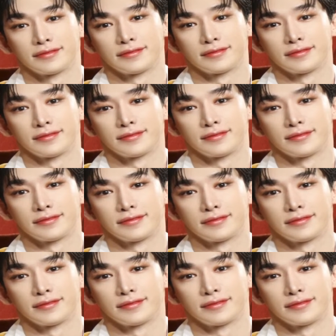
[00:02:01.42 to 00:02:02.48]

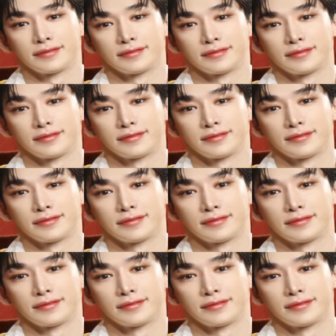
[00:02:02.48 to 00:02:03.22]
No one is speaking in this clip.